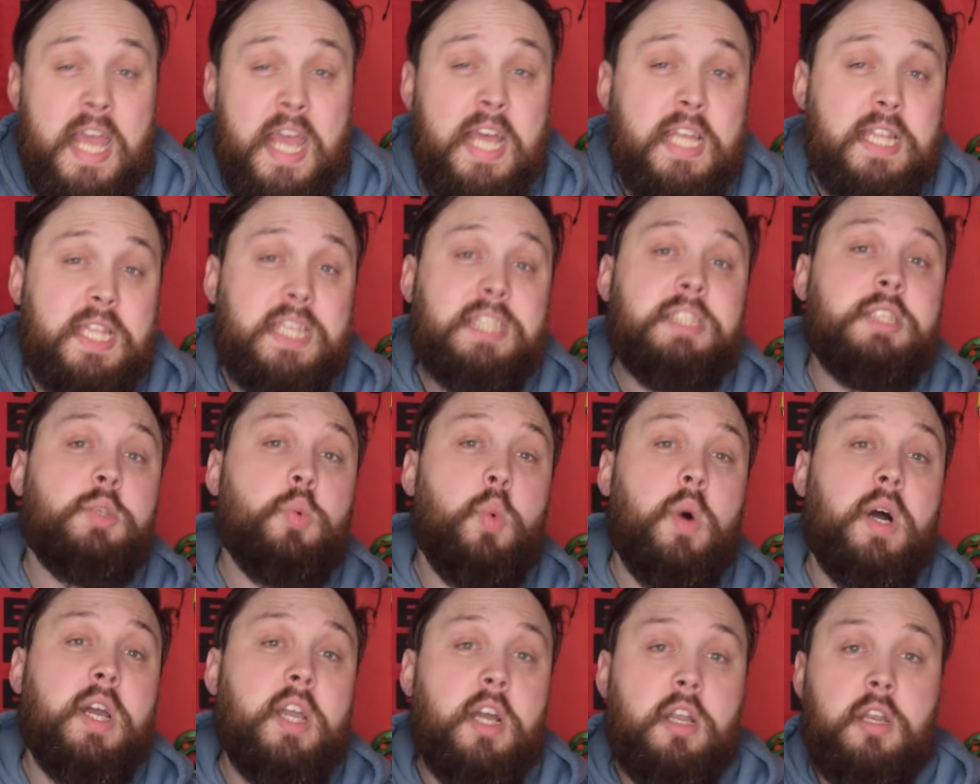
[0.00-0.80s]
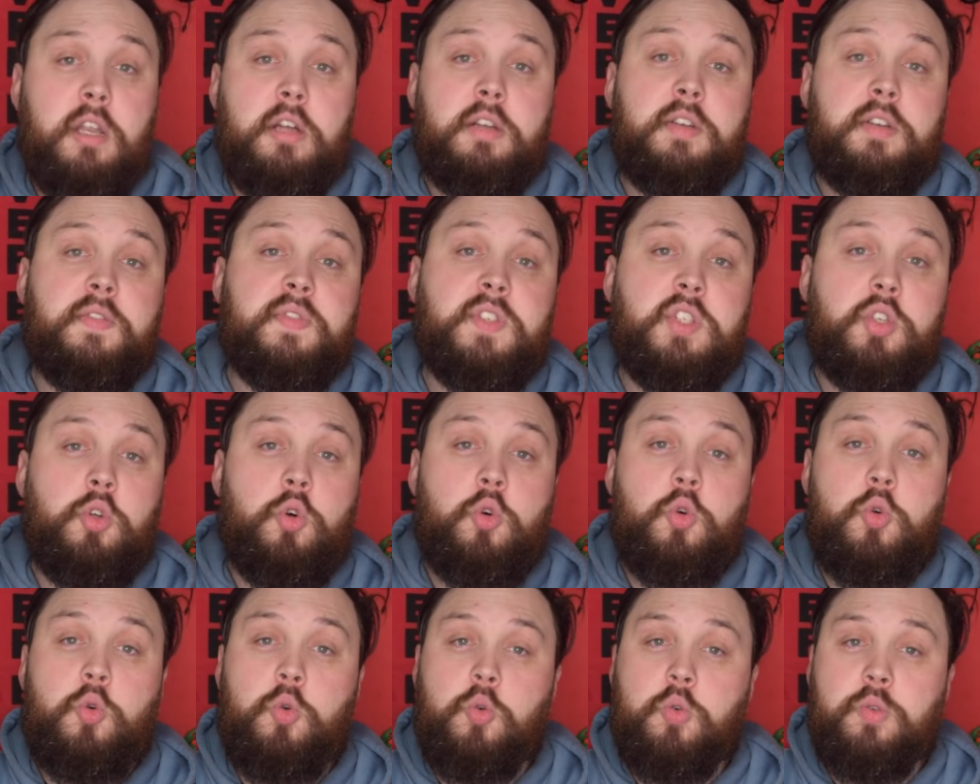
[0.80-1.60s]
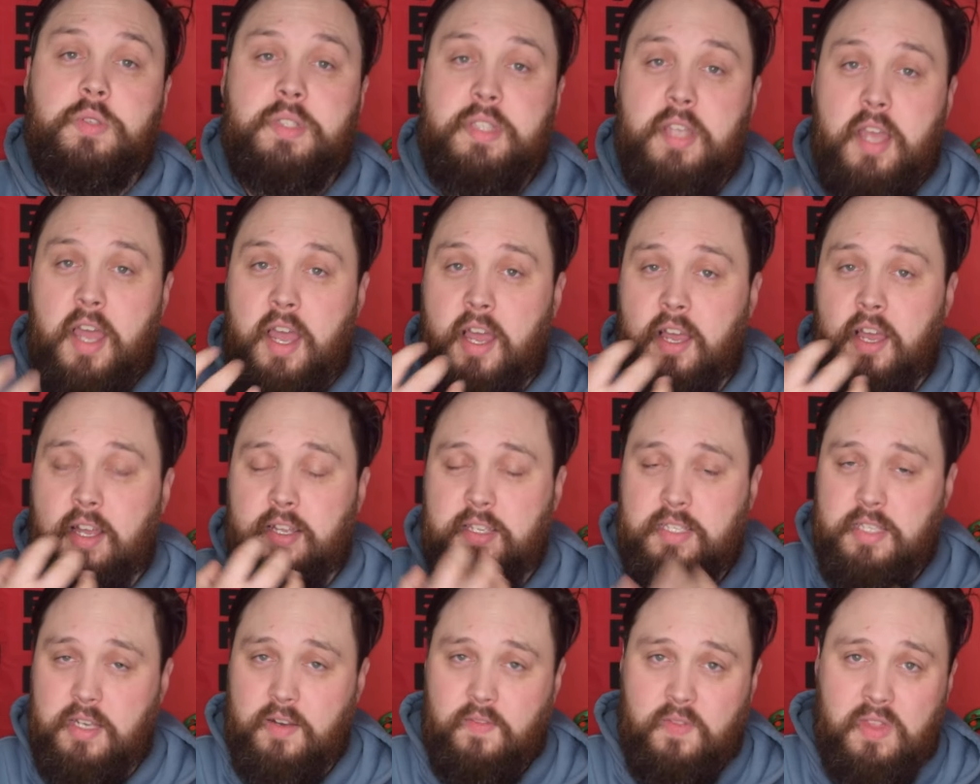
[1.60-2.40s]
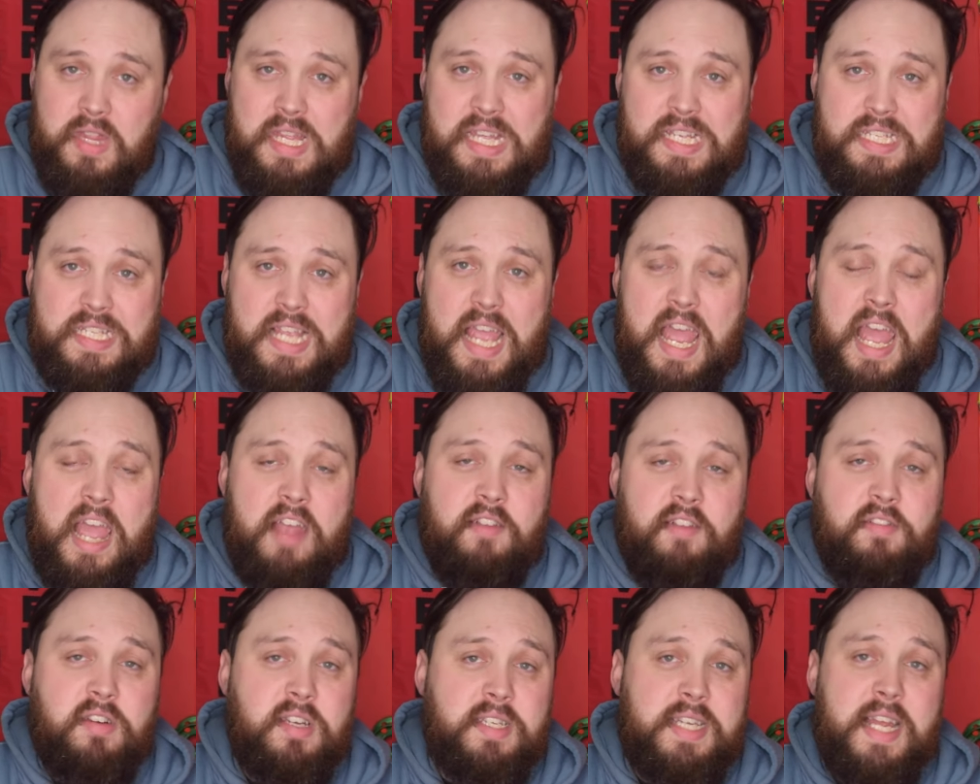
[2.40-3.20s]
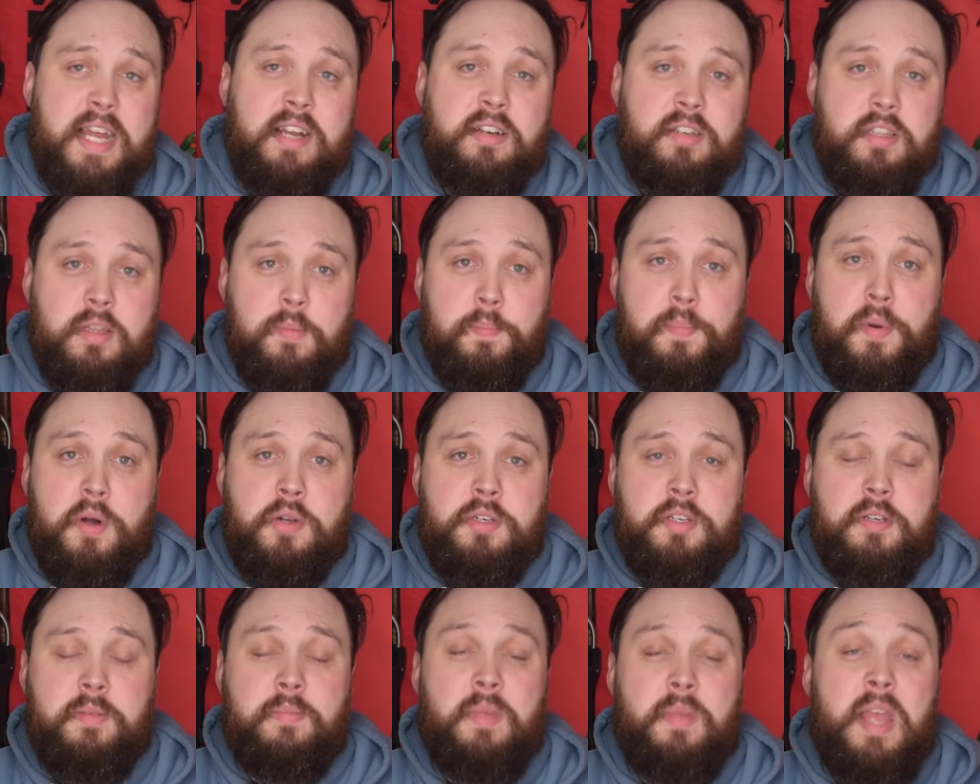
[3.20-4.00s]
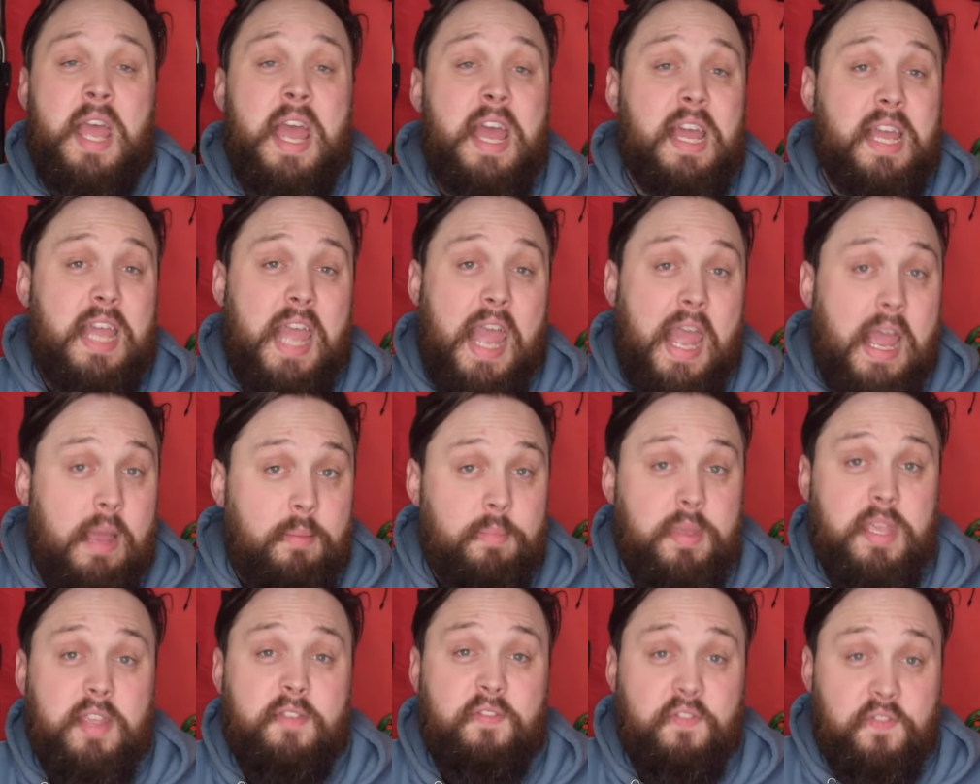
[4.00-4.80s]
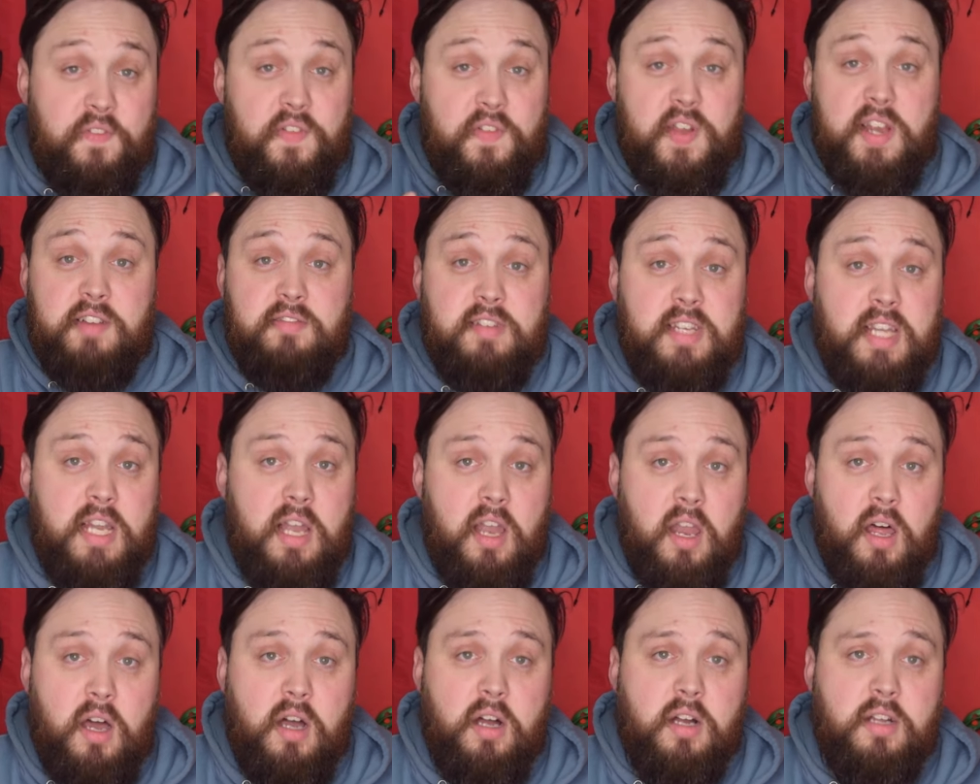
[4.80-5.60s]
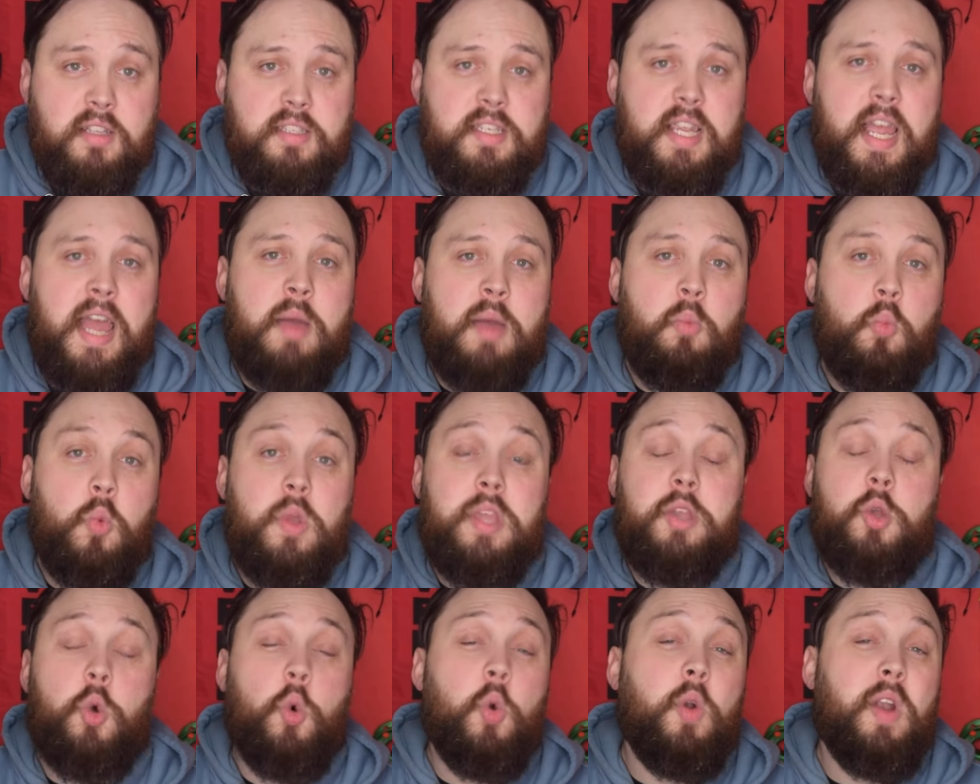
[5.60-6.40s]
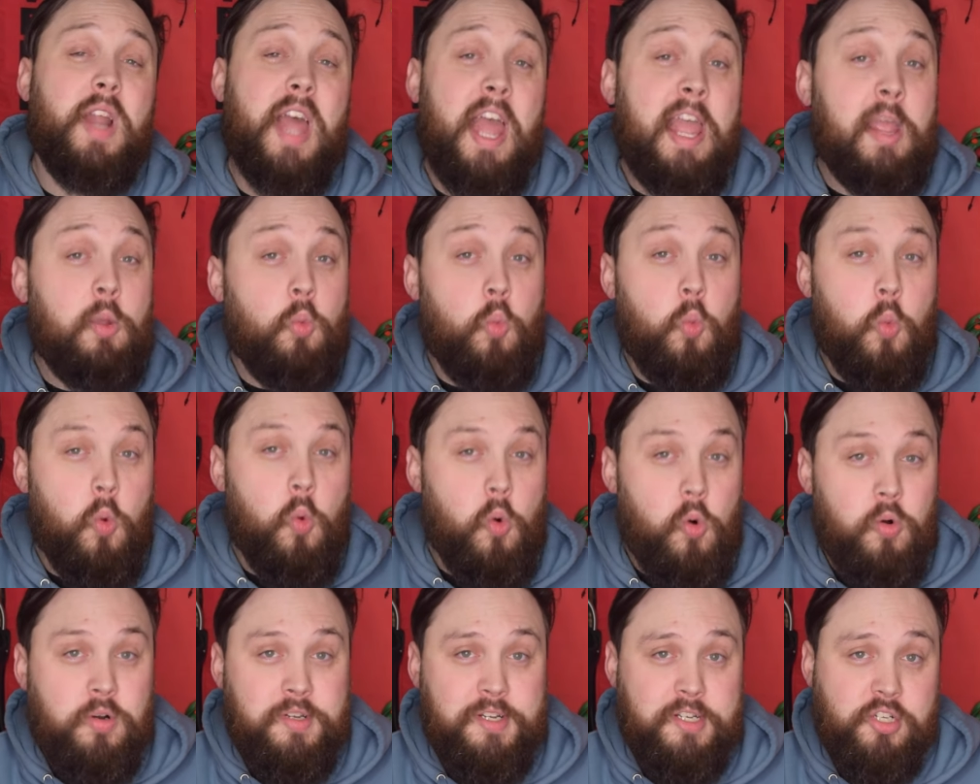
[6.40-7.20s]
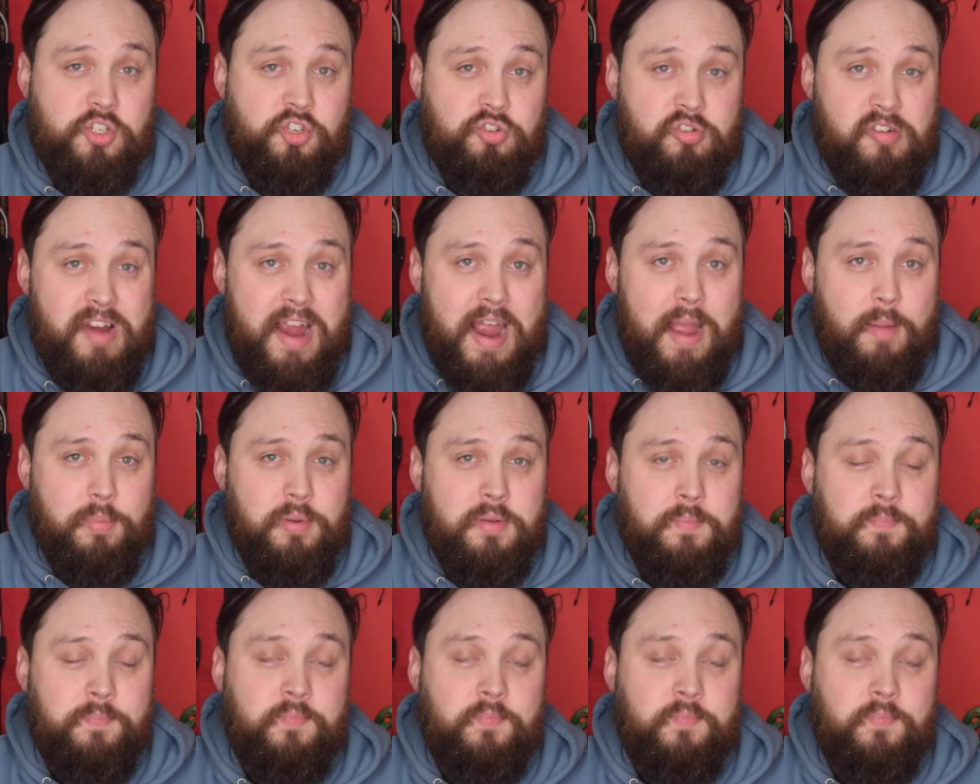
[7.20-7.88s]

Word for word: This is why a lot of snorkels, sort of this area down at the bottom, can be very large, and we call it a water trap.